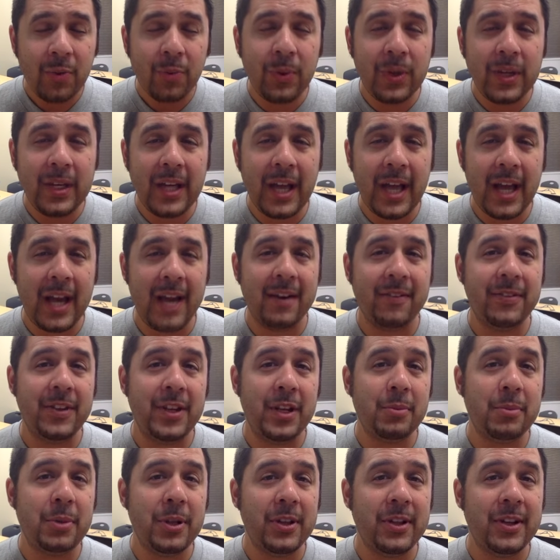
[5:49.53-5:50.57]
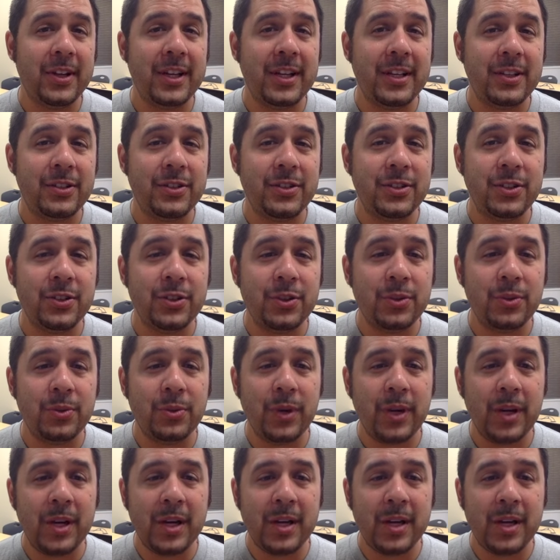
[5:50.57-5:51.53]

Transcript: we have the ability to